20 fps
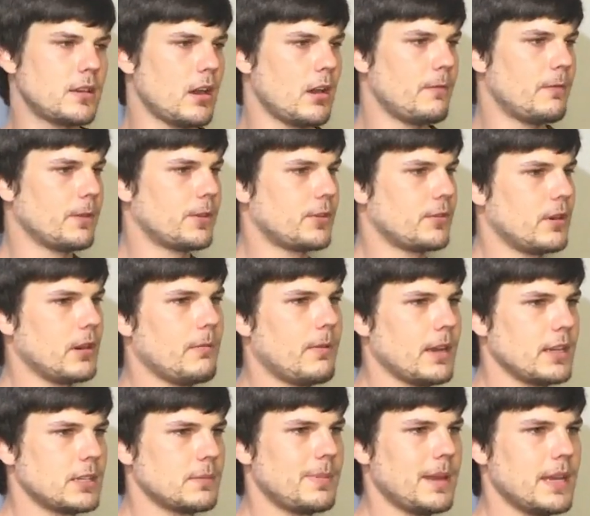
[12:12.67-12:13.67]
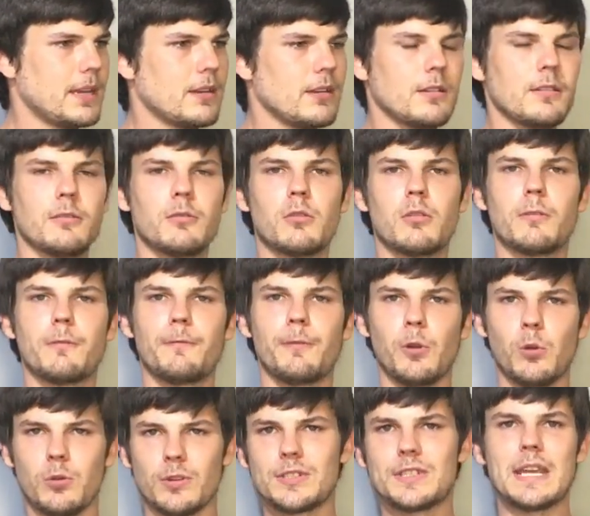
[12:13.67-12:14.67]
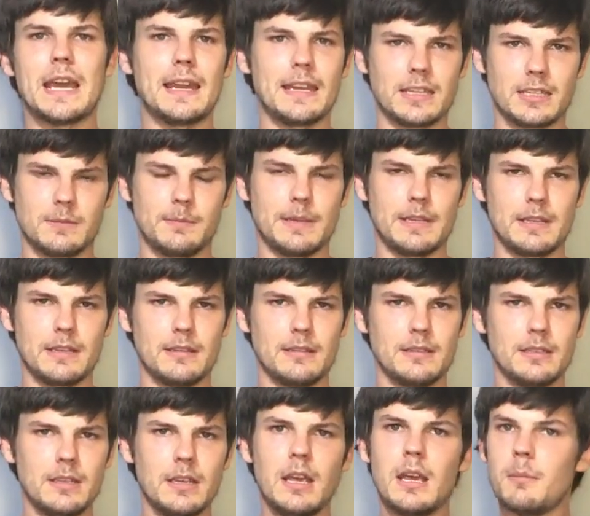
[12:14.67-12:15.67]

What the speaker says: go with a three-way speaker or a floor standing speaker.